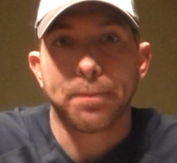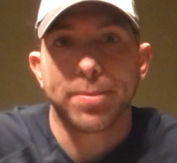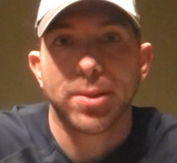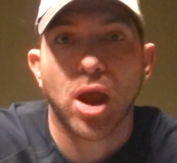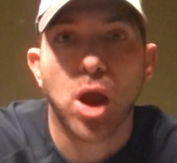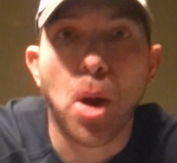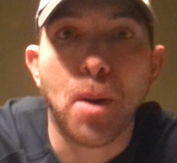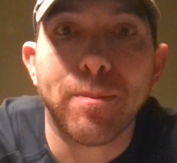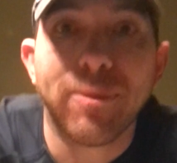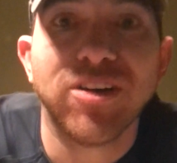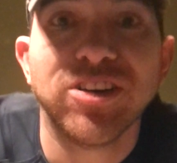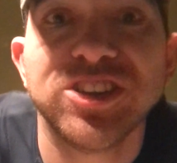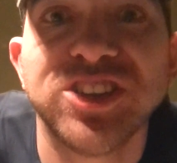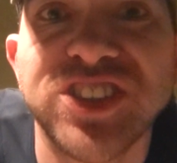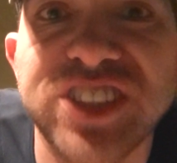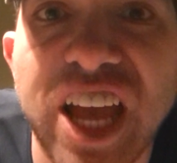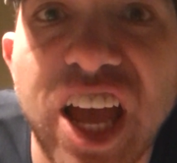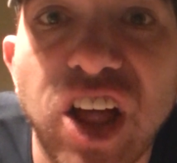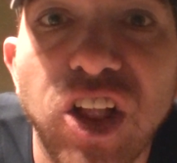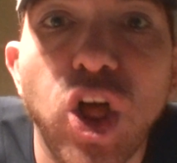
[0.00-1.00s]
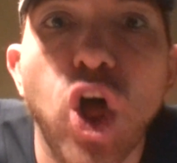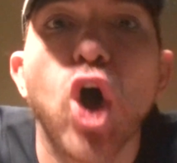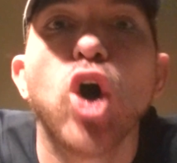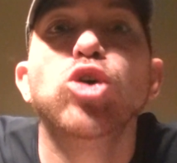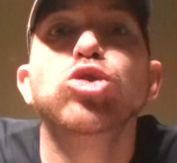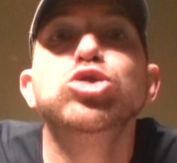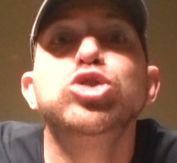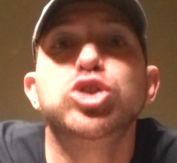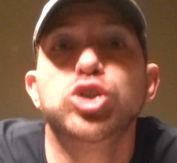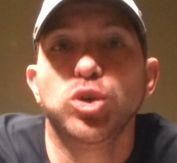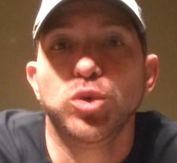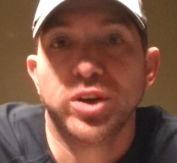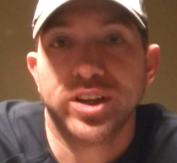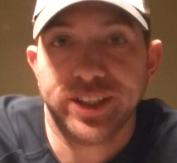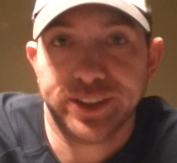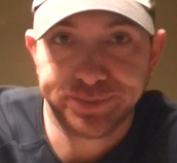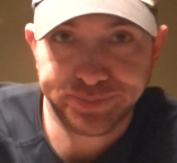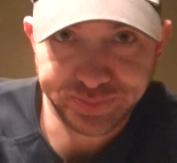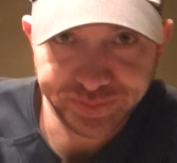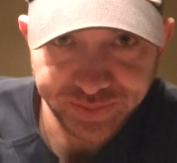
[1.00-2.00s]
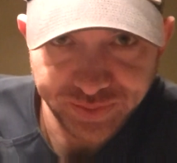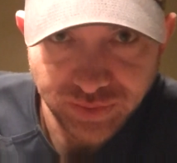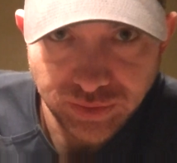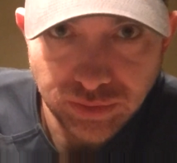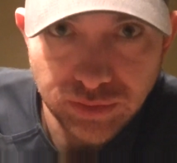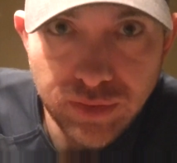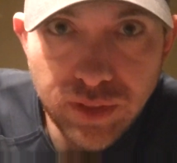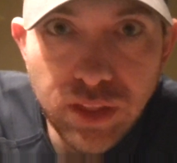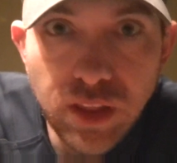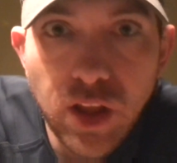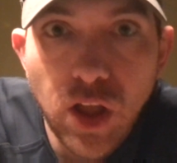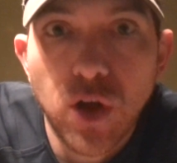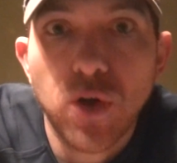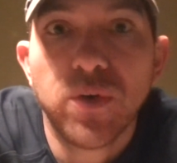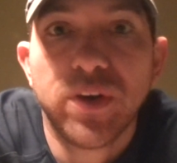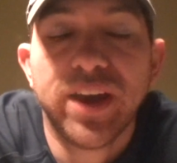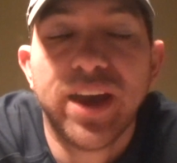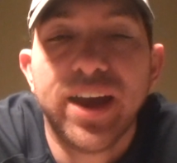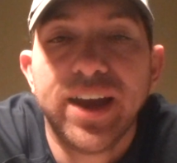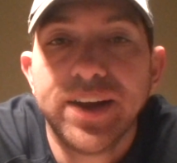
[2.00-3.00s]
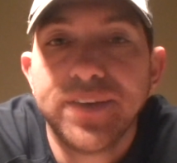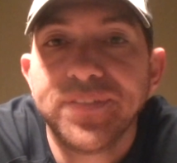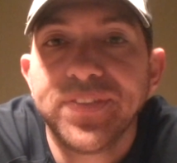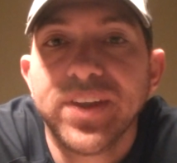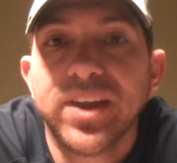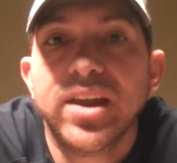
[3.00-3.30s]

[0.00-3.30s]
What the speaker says: Marcell Ozuna. Okay?